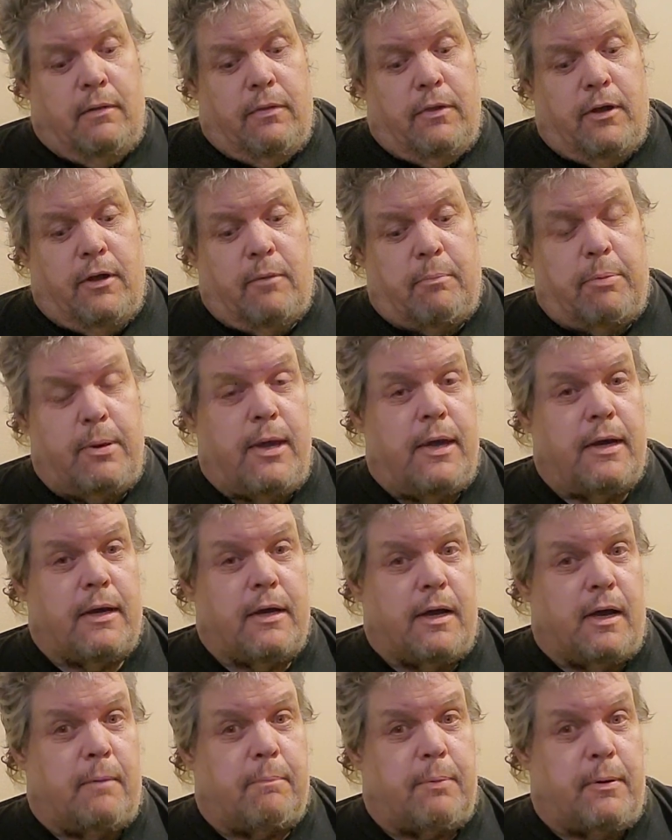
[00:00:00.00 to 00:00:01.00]
the
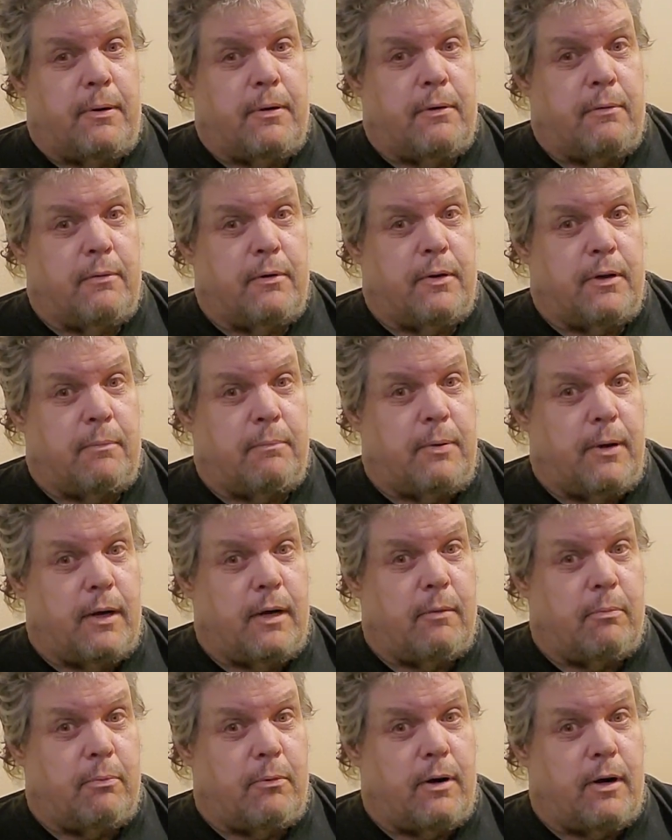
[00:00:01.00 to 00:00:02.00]
pickup, where the
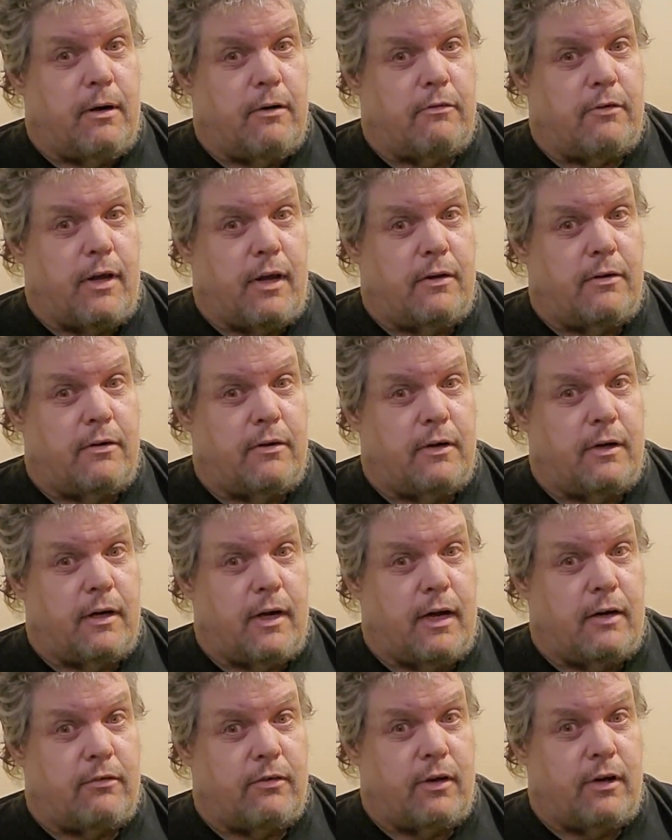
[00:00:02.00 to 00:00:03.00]
pickup wires onto
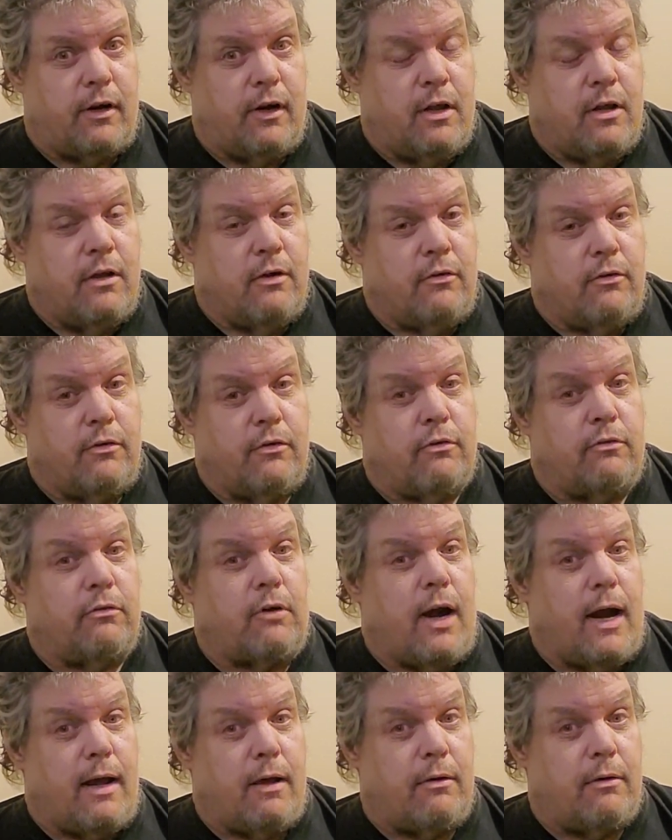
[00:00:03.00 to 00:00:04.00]
connection, to
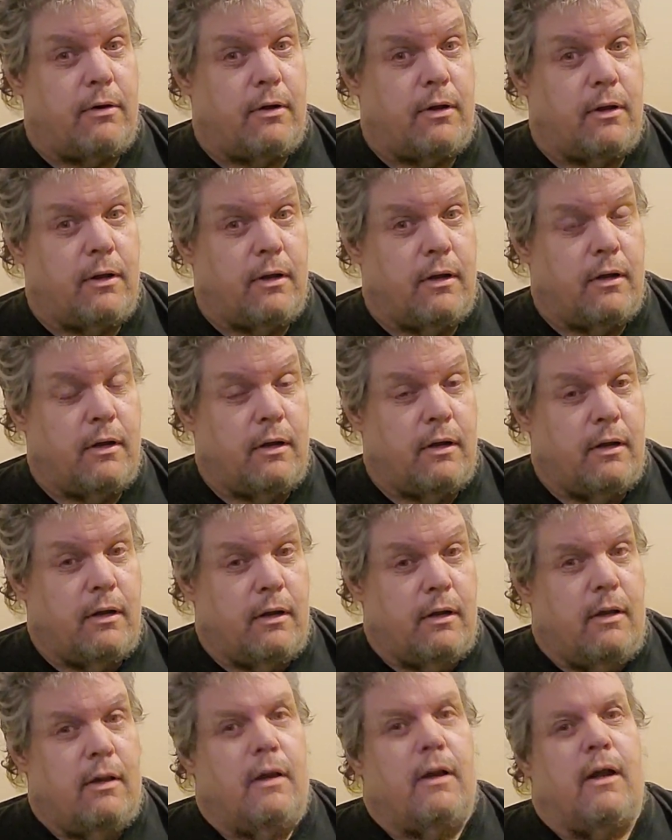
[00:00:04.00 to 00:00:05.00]
ground,
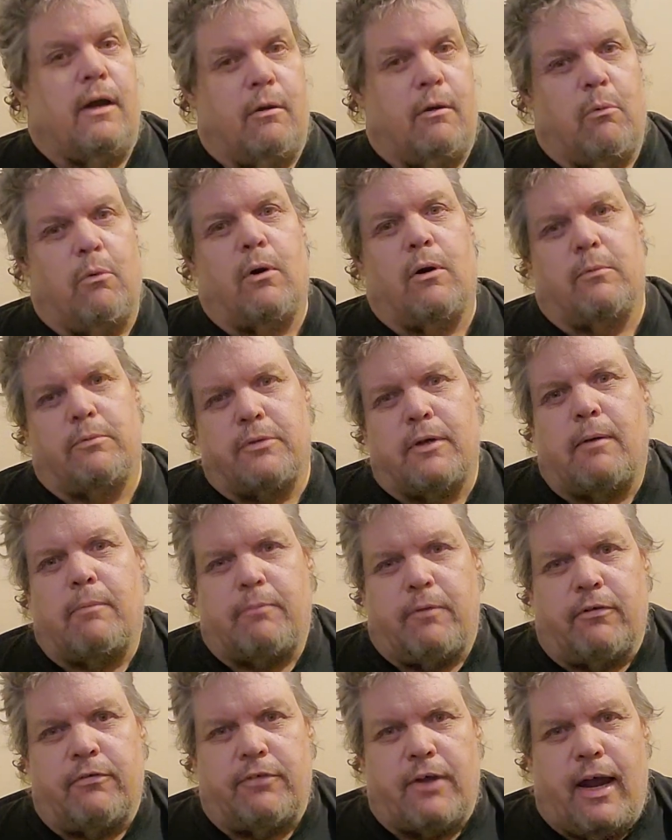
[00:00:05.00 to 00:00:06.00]
it warms
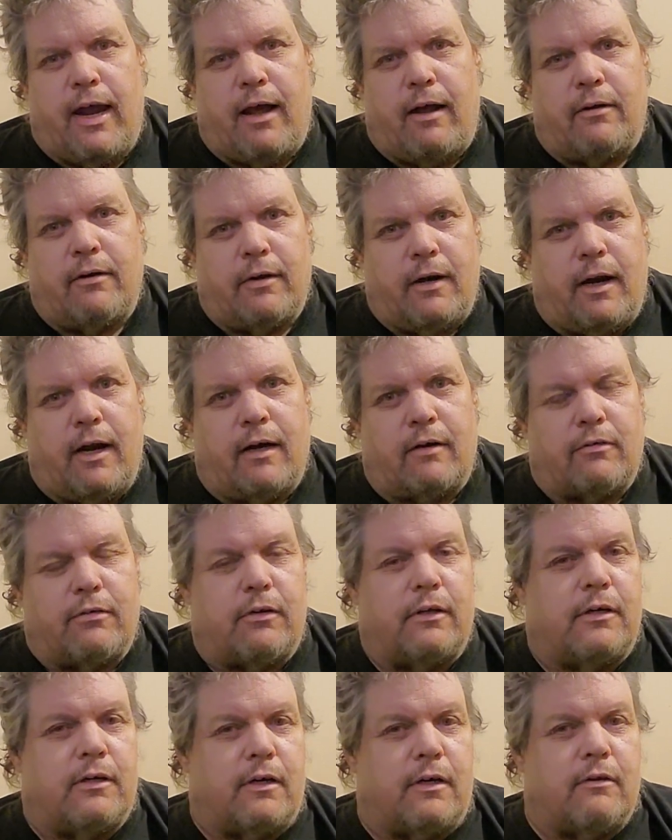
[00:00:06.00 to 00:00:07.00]
up the sound and
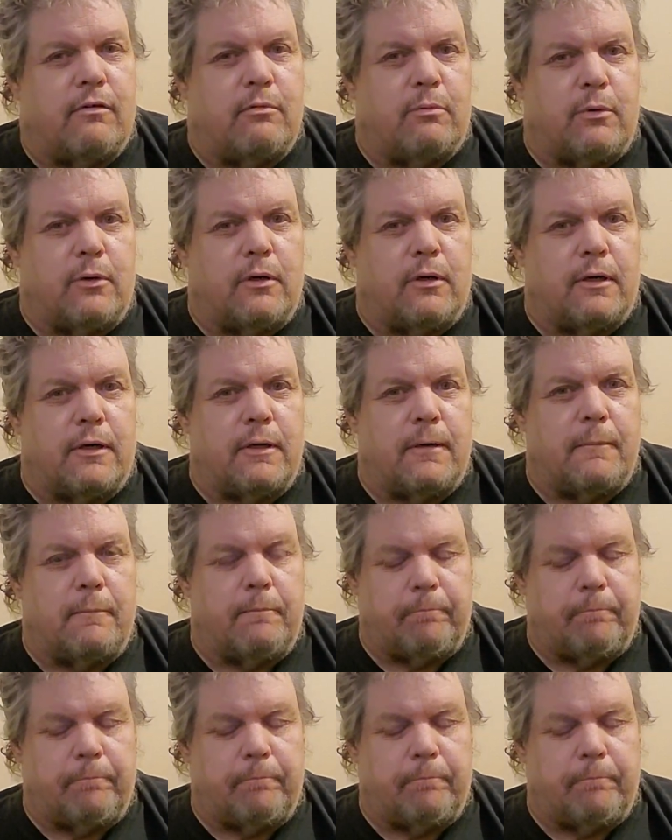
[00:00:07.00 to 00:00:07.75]
actually does work.